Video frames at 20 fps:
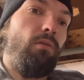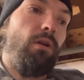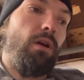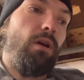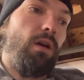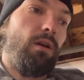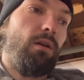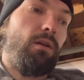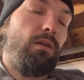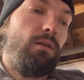
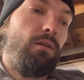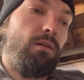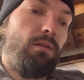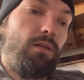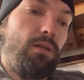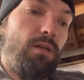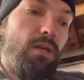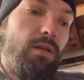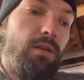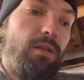luck.
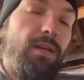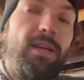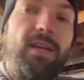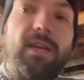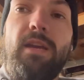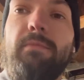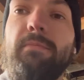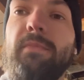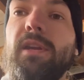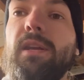They
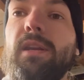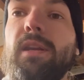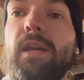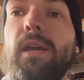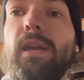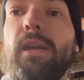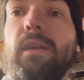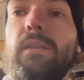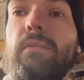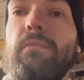gave me a
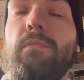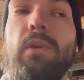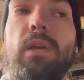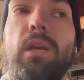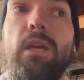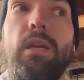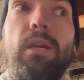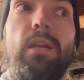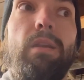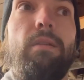name,
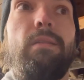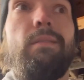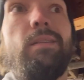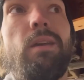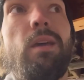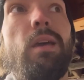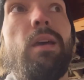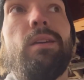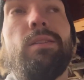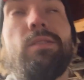and
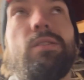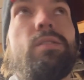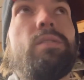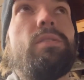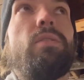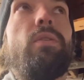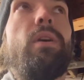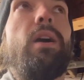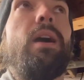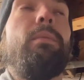just
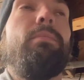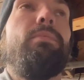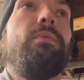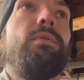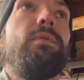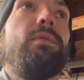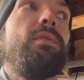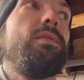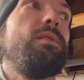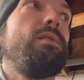so
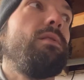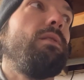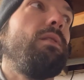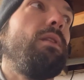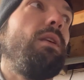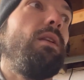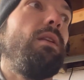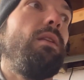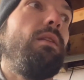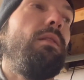happens
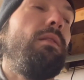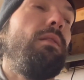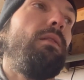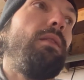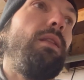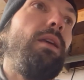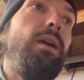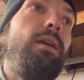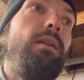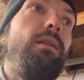
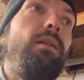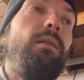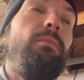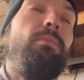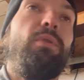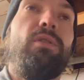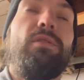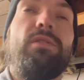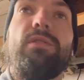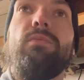that a
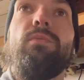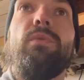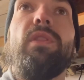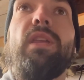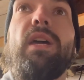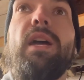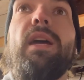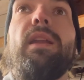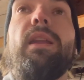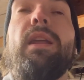person with
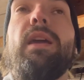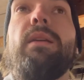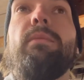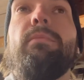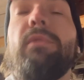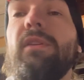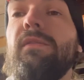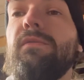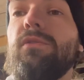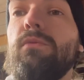that name
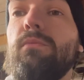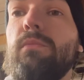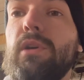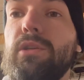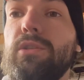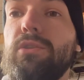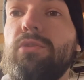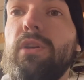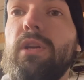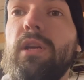lives on my
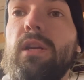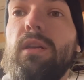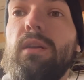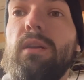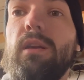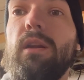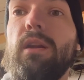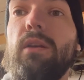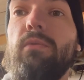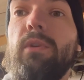street,
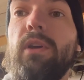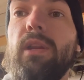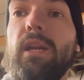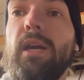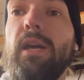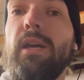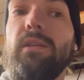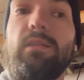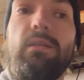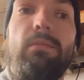and I went and
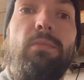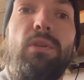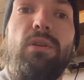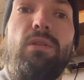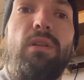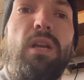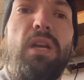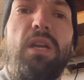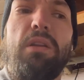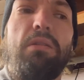asked them, and
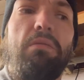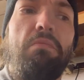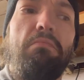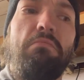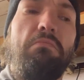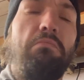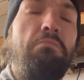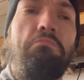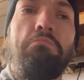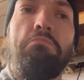they're like,
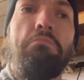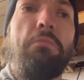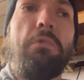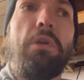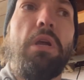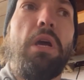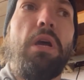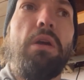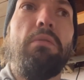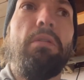
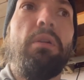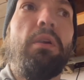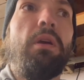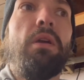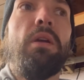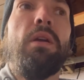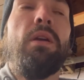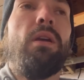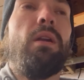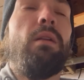no.
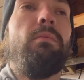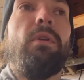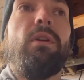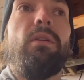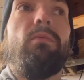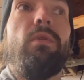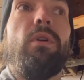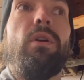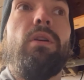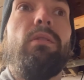I'm
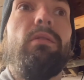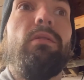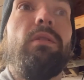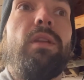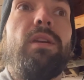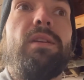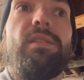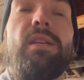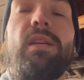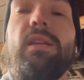like, well,
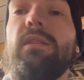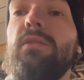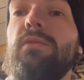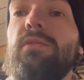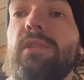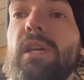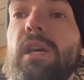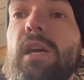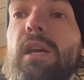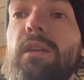they said you
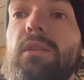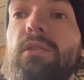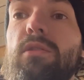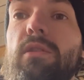signed your